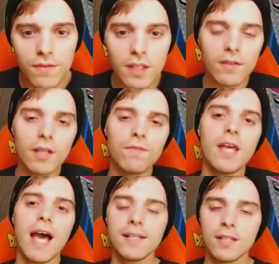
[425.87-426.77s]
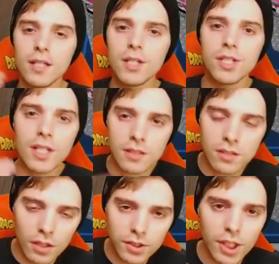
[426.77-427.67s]
Even if he has energy and
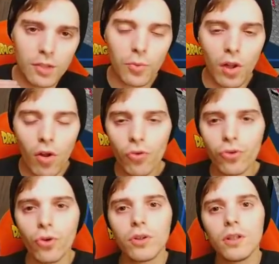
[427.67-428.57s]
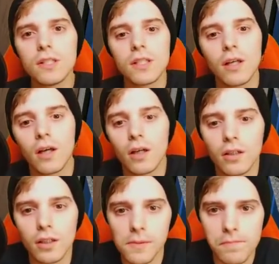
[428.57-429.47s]
Saucer, he will also need
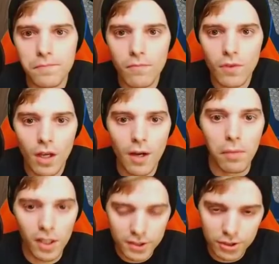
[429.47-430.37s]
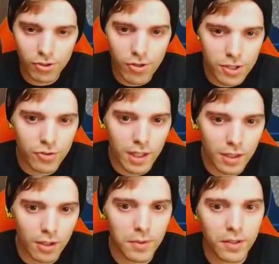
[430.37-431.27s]
a Boss's Orders right
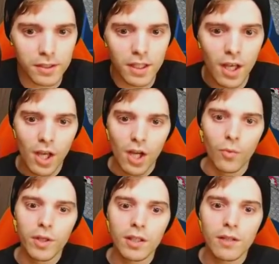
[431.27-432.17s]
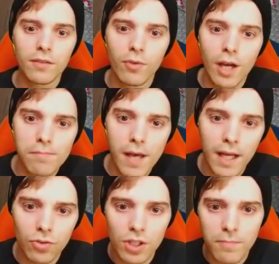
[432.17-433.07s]
here because we can give it right
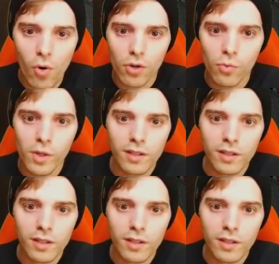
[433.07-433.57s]
back to the opponent with,